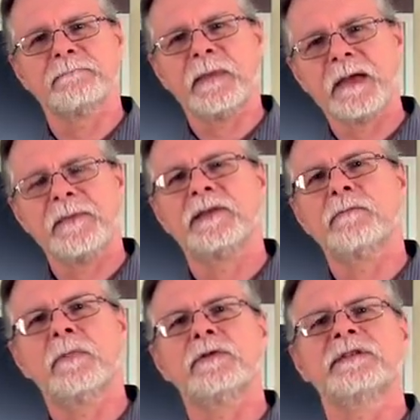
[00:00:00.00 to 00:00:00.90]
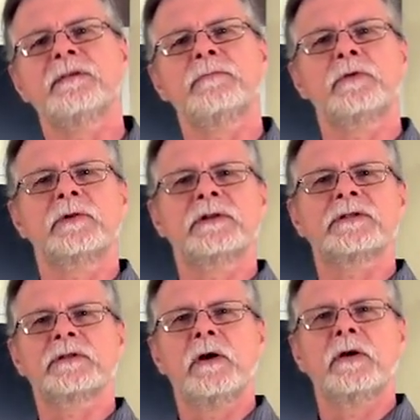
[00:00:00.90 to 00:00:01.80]
maybe the most important
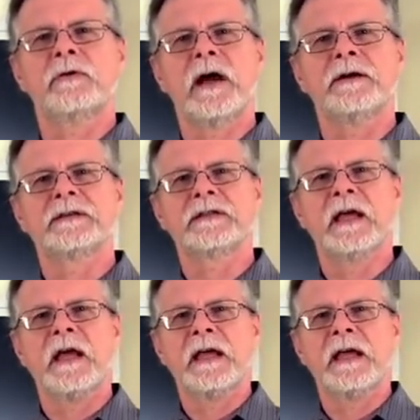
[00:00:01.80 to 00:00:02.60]
songwriters